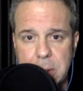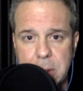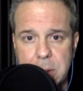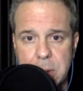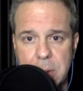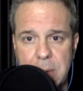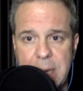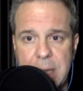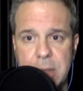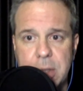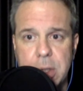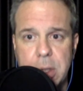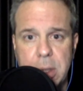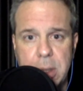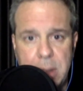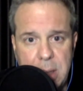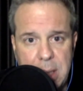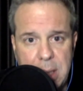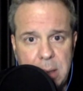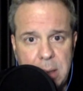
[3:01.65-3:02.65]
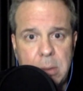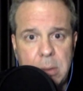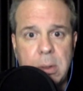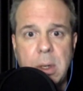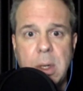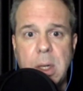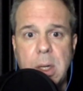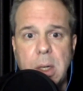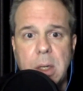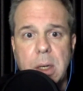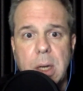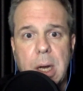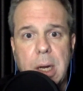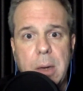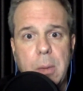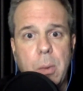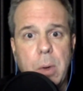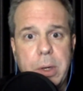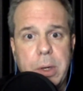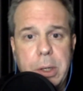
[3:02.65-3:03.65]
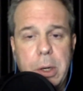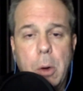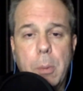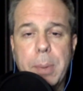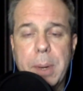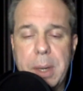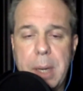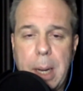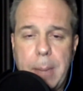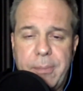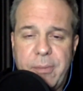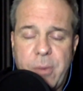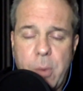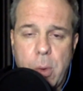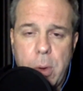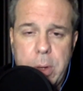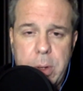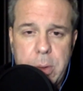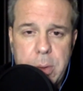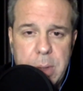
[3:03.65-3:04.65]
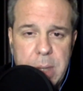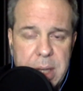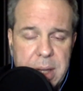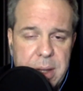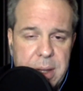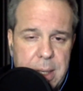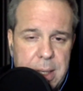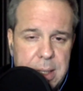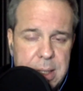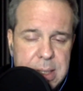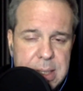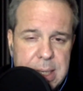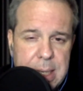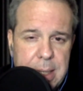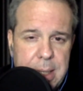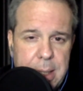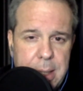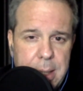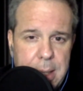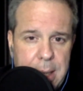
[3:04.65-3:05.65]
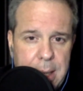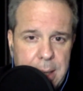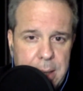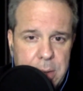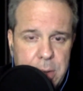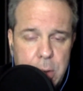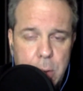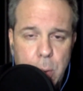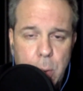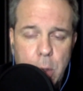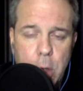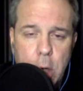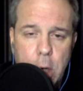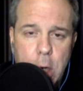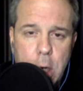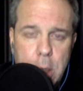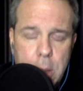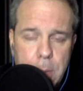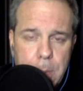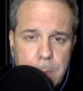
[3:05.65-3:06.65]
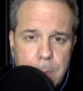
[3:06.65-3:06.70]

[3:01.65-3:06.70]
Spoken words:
direction, and then kind of what it opened up for you with SETI and your work.